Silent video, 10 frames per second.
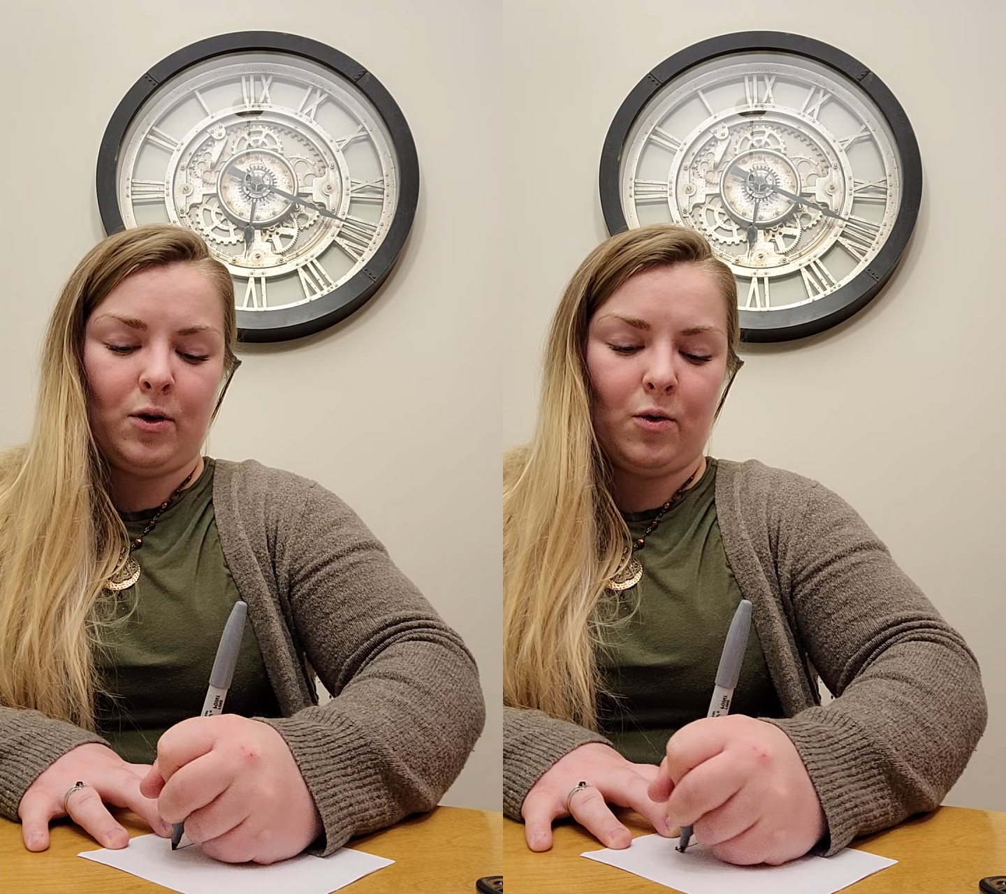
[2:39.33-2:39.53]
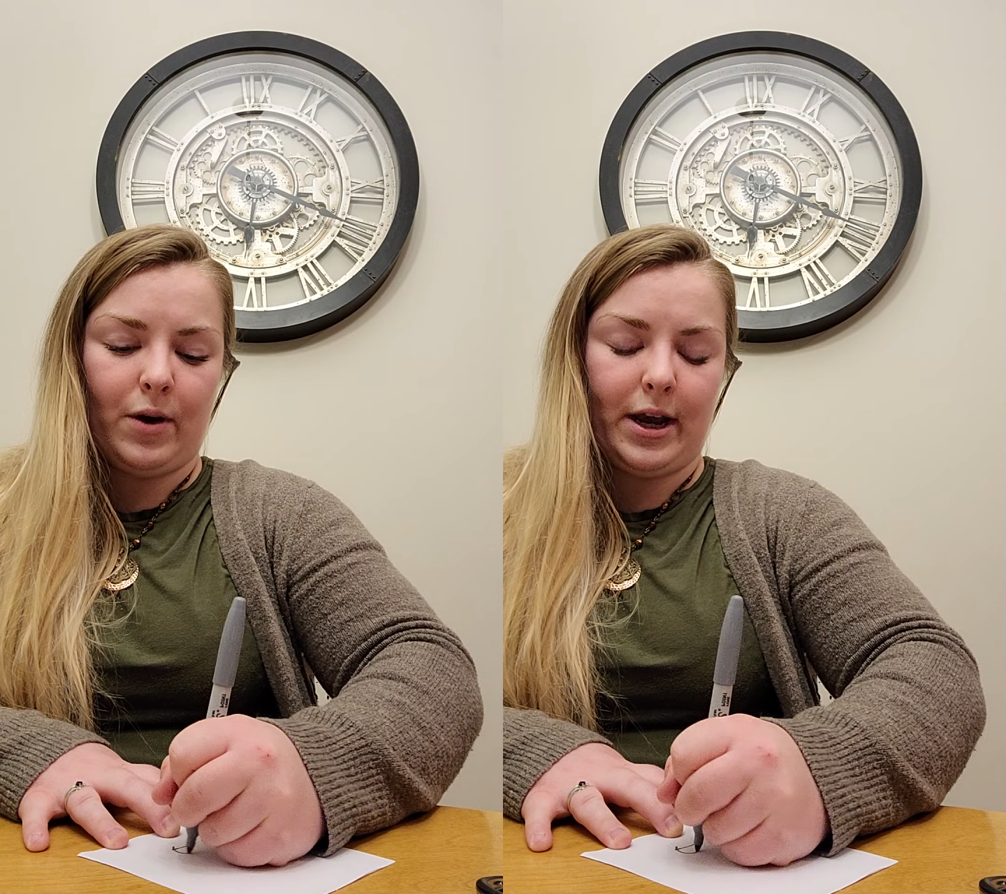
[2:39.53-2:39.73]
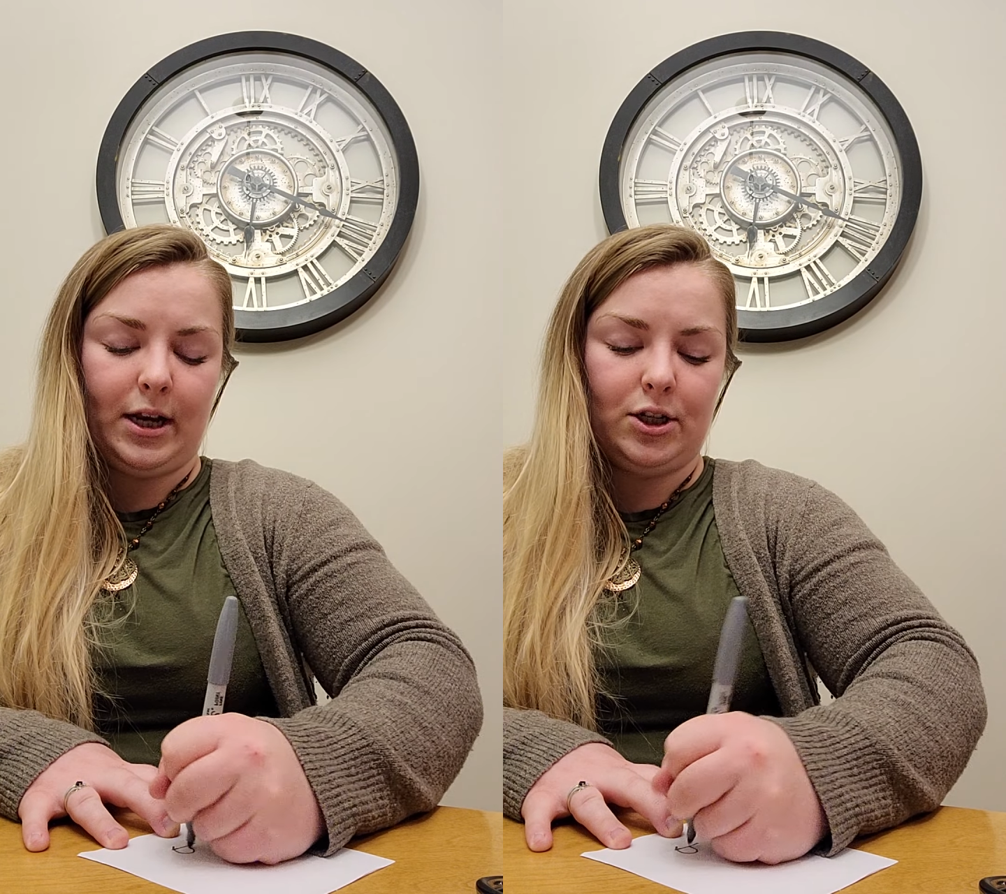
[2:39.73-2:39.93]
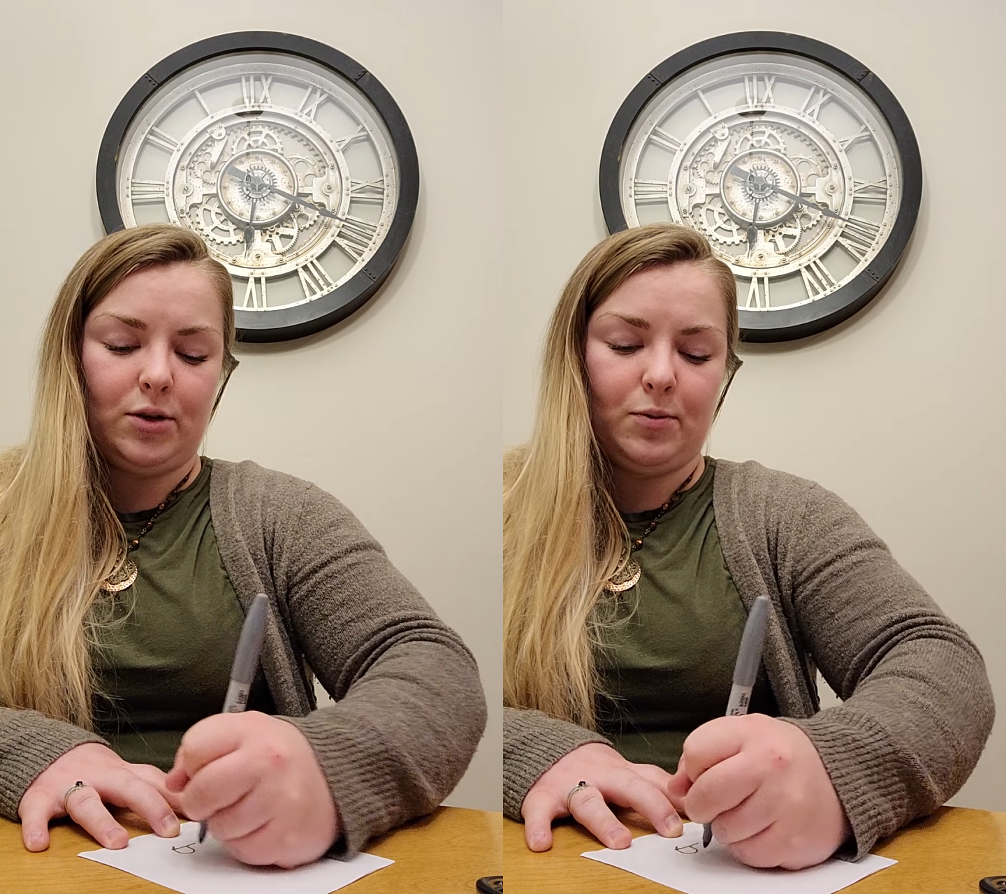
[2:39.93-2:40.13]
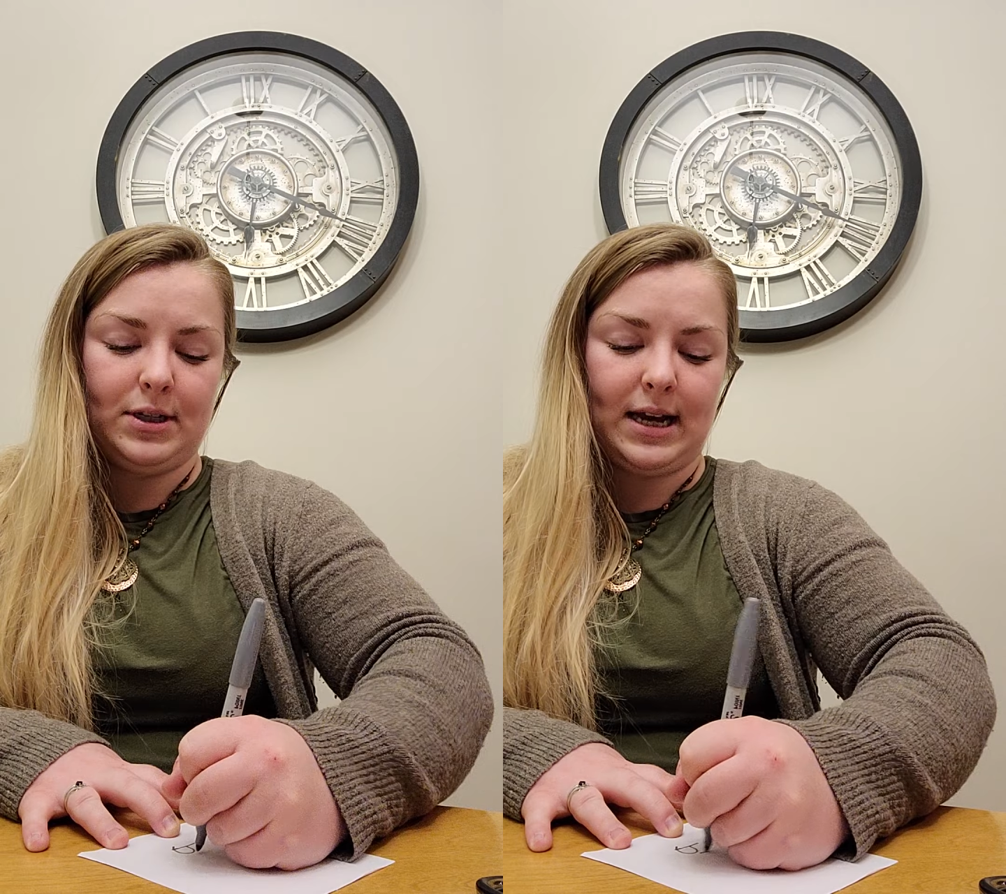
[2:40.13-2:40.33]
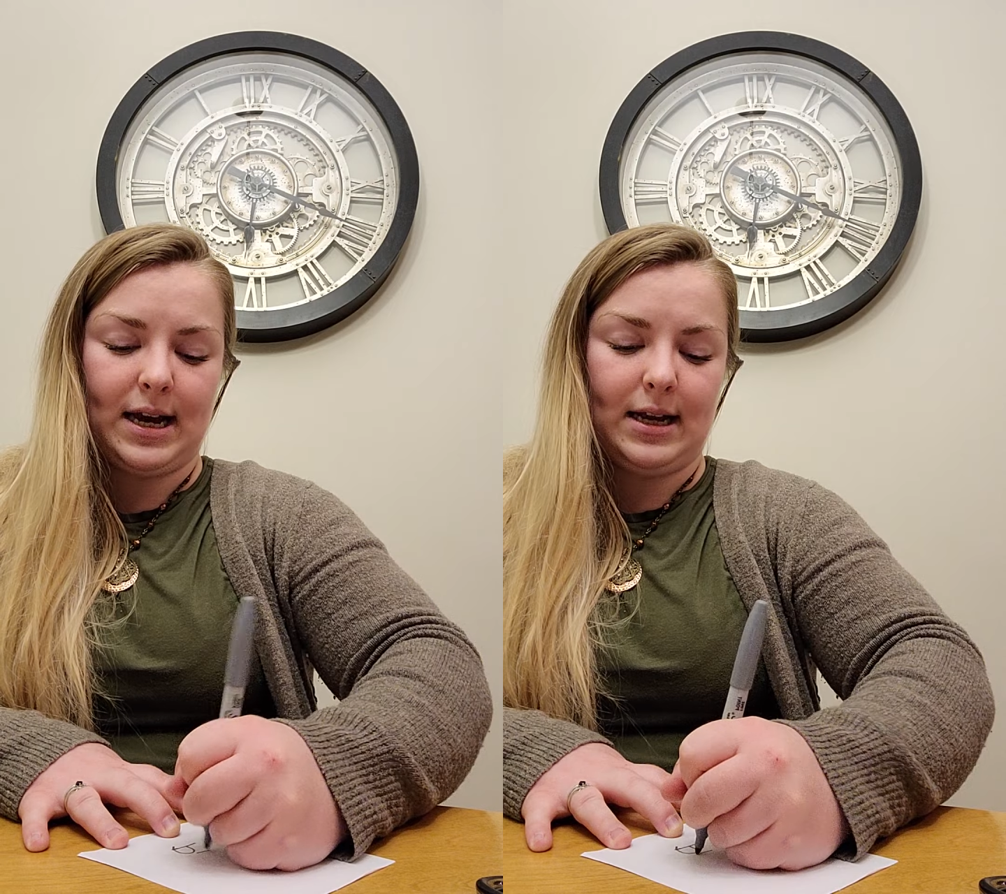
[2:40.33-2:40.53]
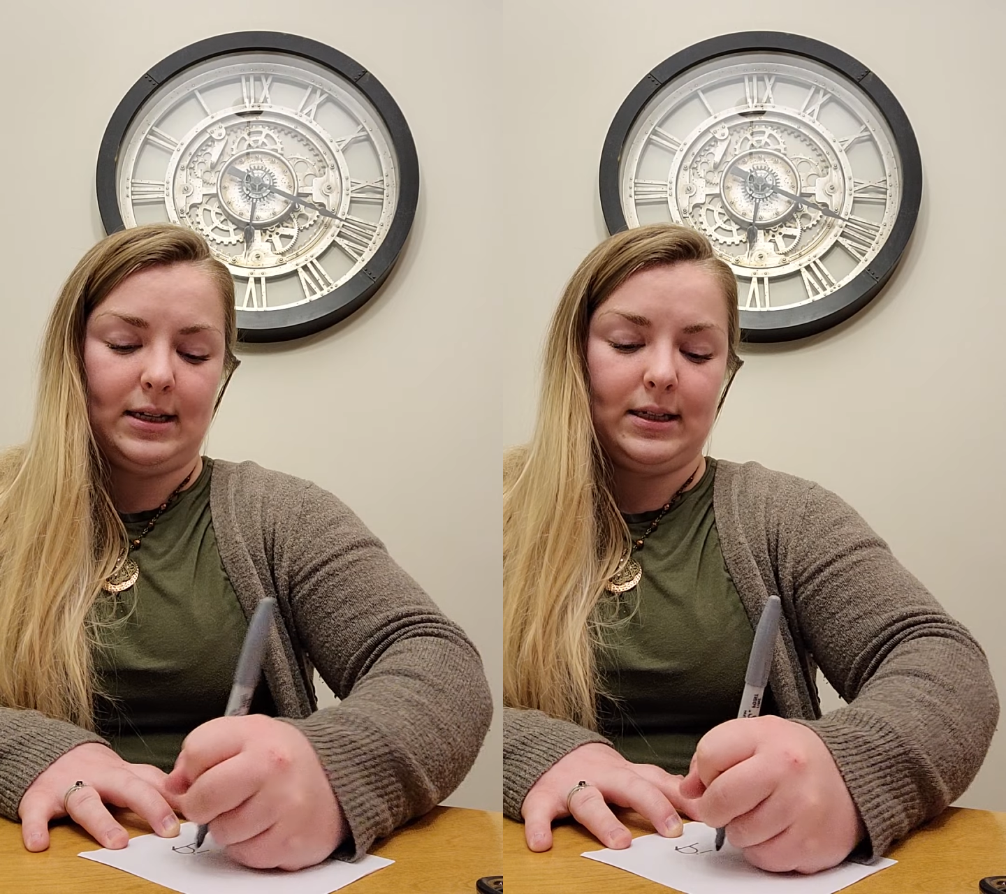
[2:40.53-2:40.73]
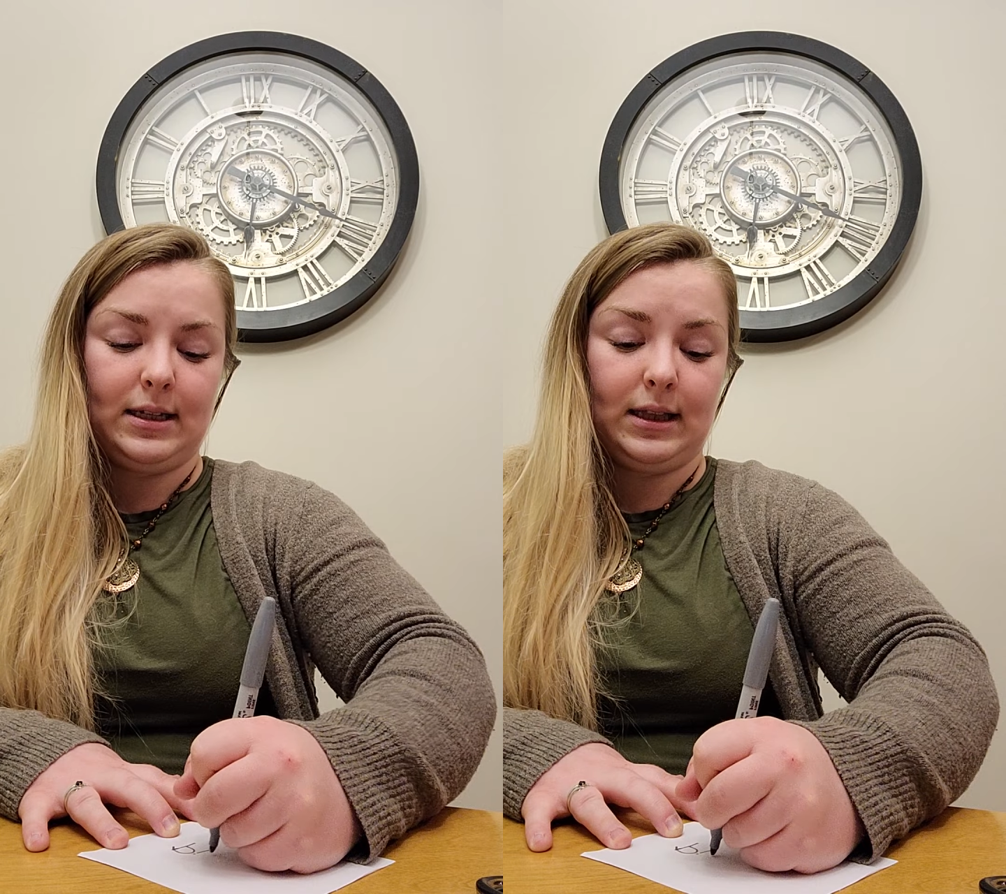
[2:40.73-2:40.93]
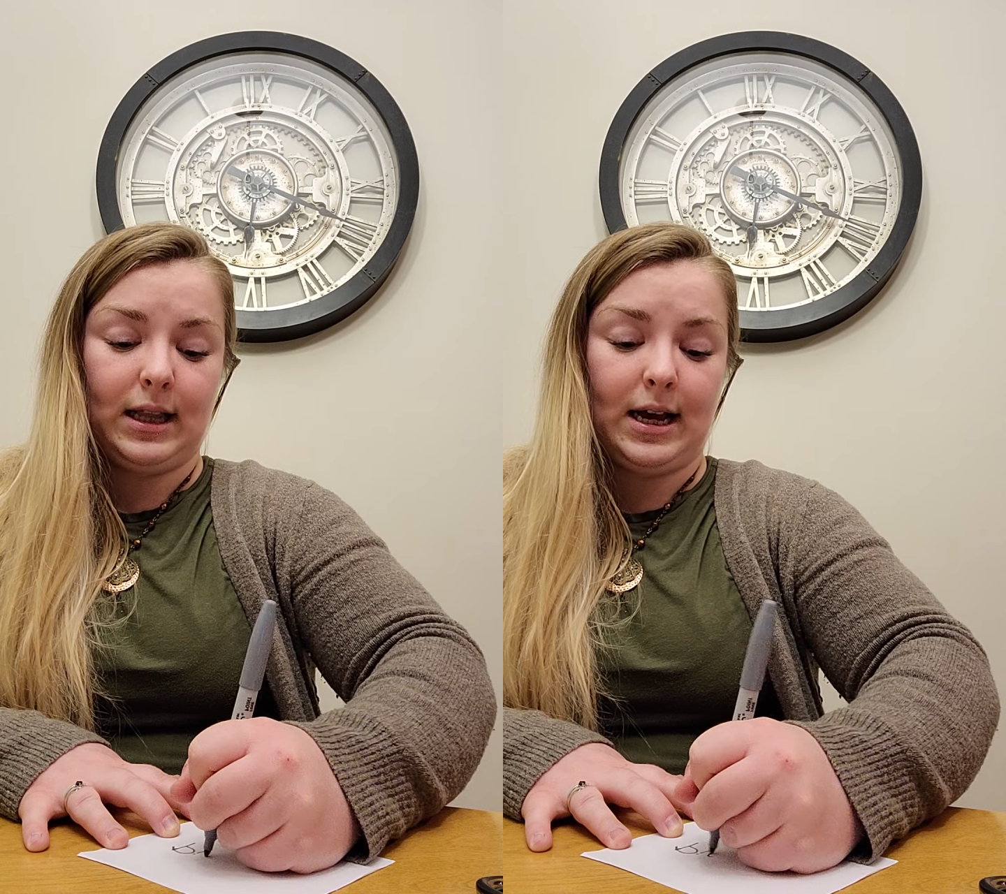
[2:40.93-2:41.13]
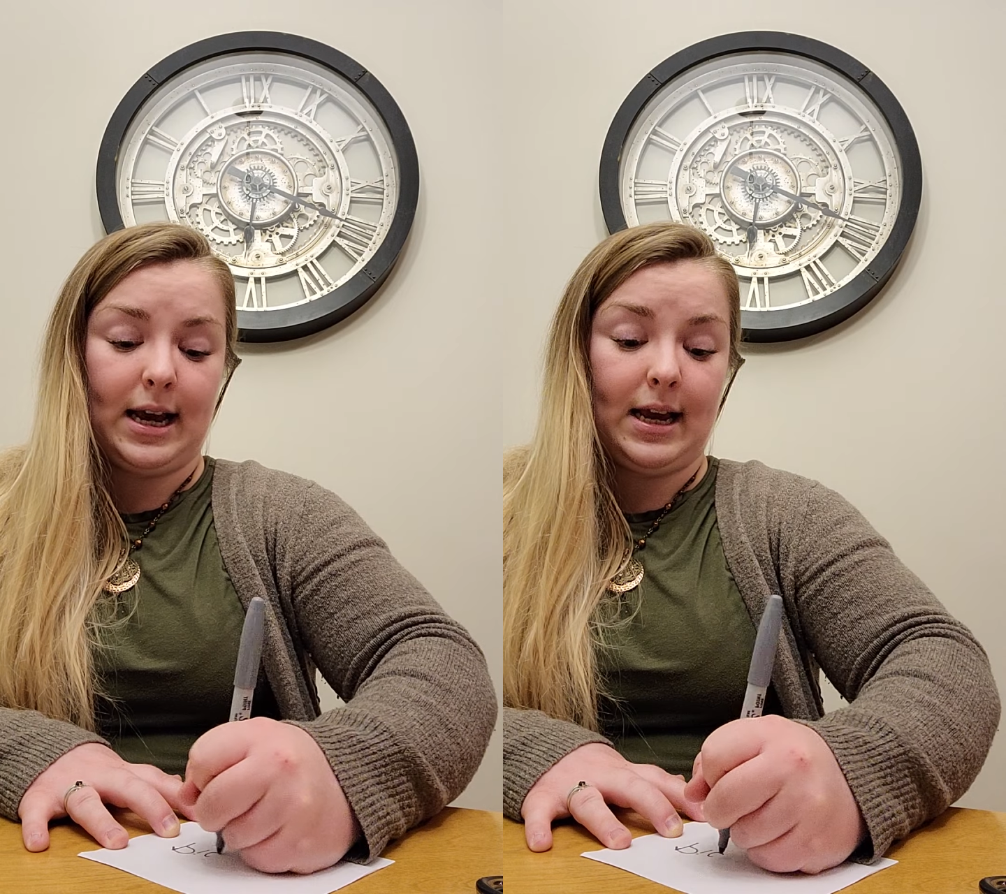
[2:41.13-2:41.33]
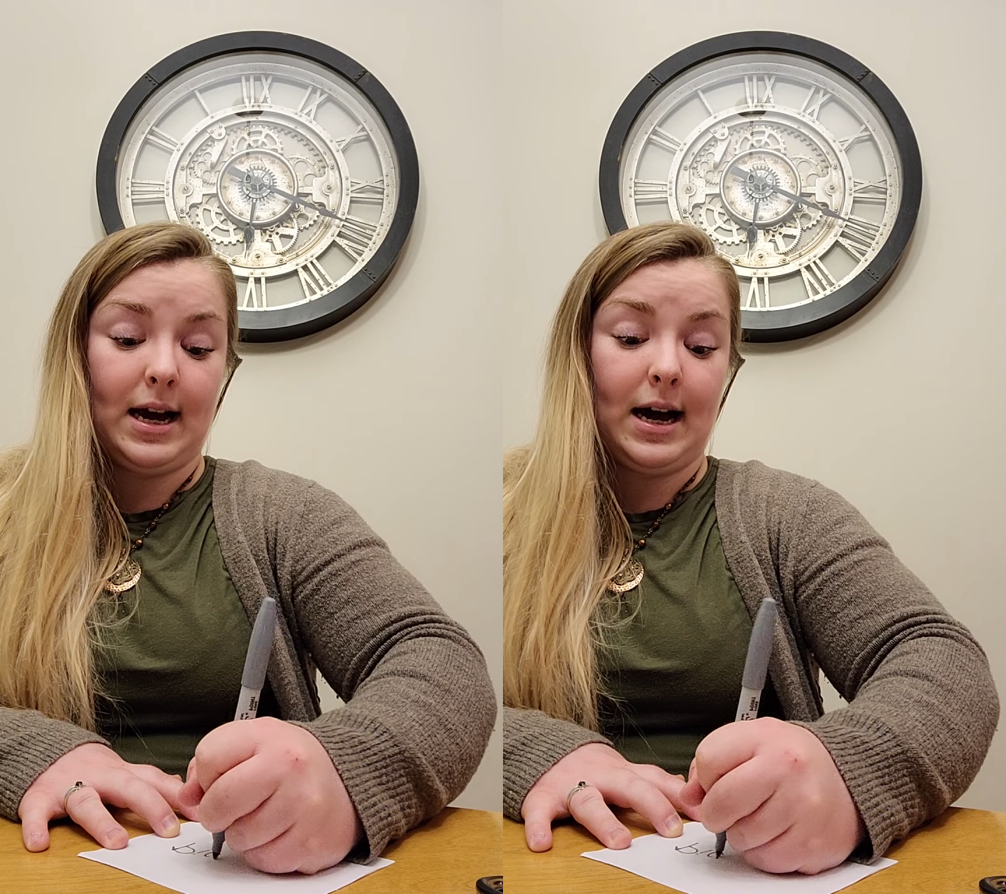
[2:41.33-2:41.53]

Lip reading: going to pretend like